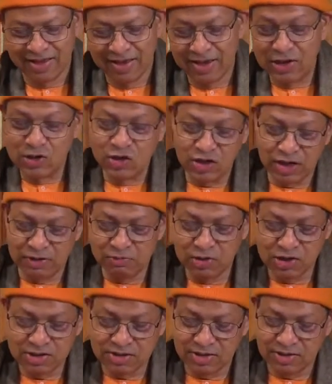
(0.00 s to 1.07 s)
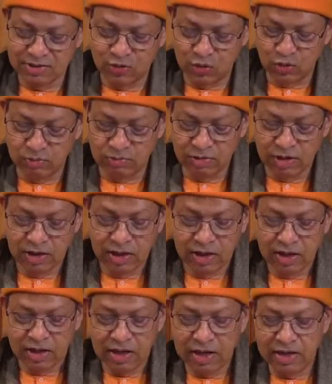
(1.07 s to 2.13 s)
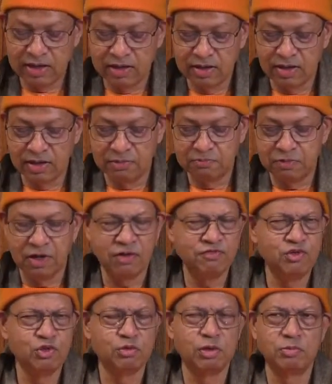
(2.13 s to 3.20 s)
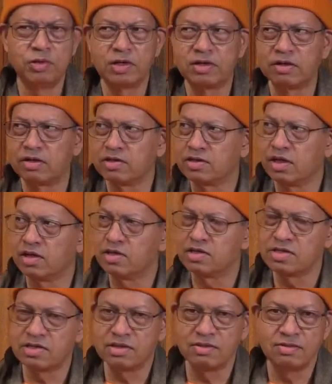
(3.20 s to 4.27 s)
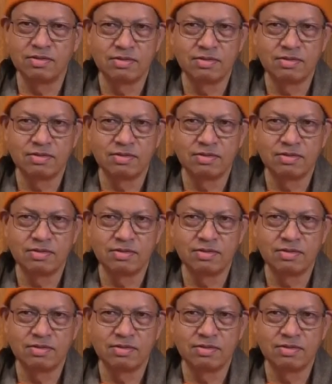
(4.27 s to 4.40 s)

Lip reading: in Sri Ramakrishna's room. And a few people criticized.